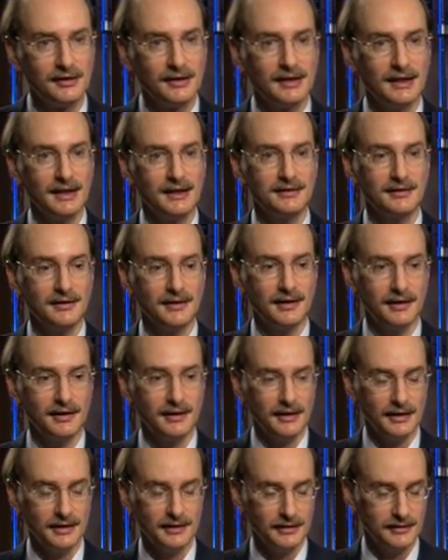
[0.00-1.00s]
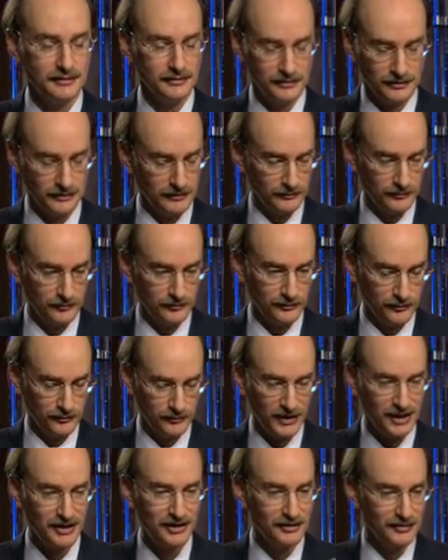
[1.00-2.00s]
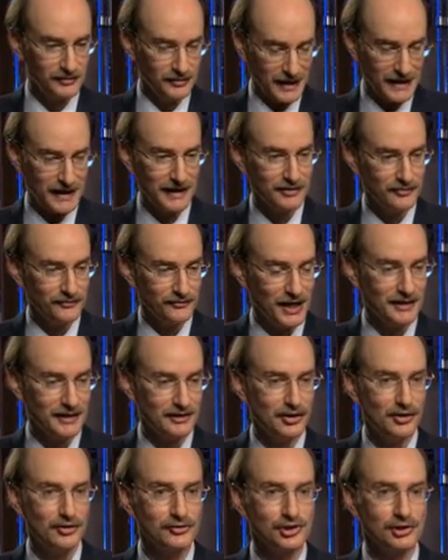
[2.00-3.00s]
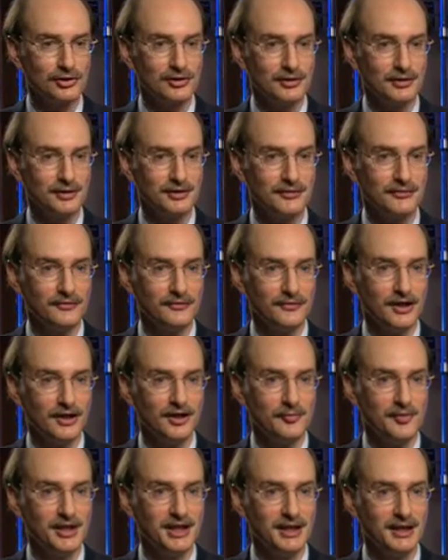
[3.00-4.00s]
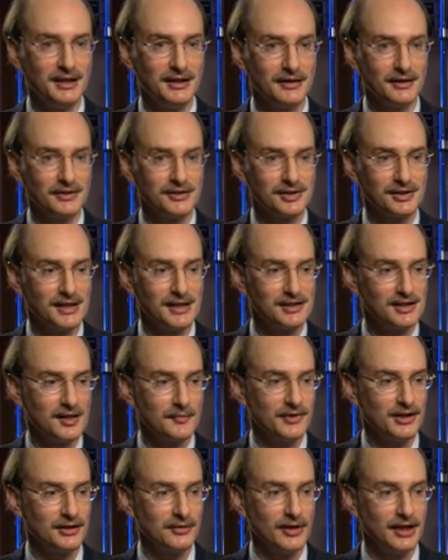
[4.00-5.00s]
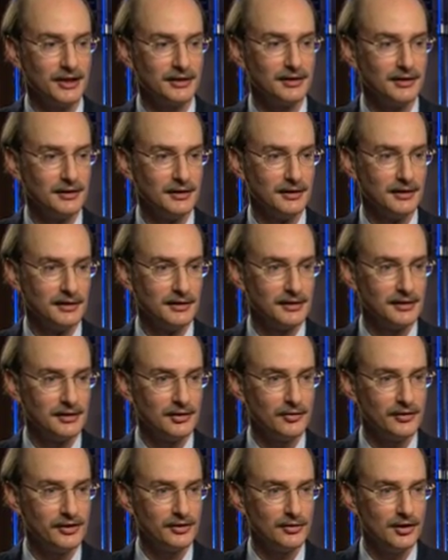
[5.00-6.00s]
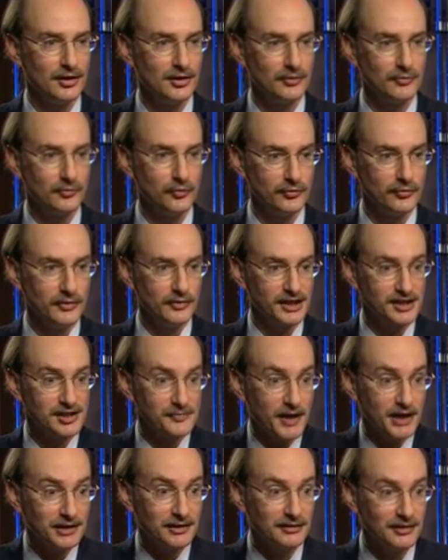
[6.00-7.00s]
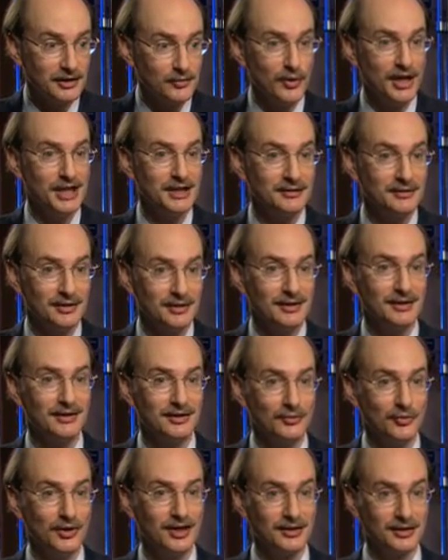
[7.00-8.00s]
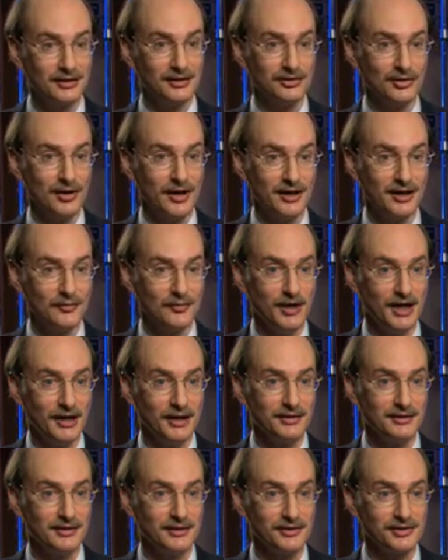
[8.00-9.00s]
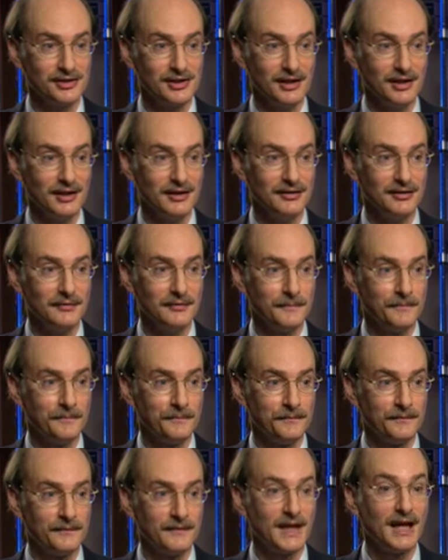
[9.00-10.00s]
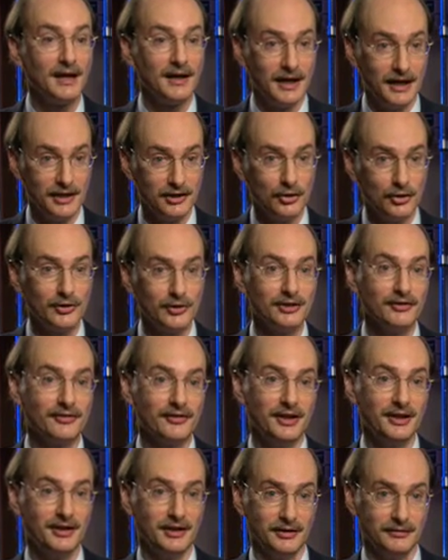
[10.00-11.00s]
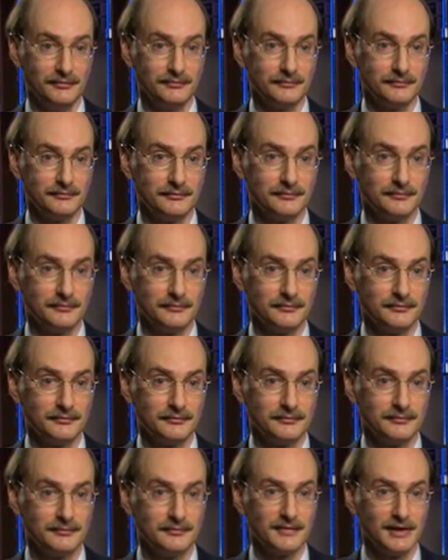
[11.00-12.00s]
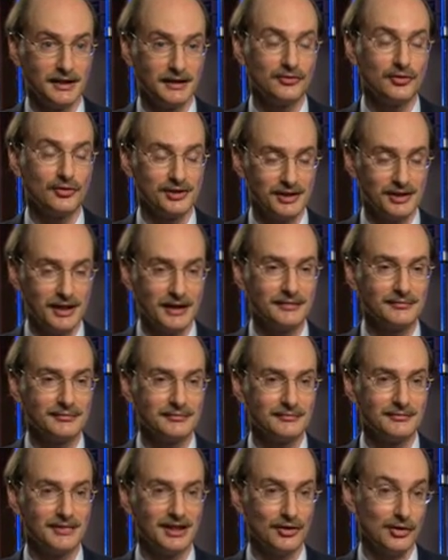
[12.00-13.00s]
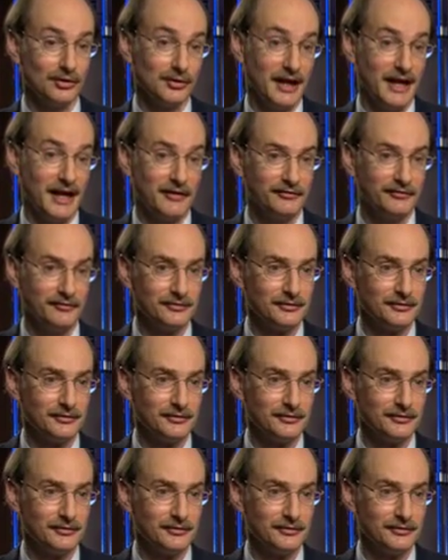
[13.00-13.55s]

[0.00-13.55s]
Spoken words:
And being out of that culture, at the very beginning, I'll say something like, you know, they're all expectantly waiting to hear what I'm going to talk about. And I'll say, I know what you're thinking. And of course, they all laugh.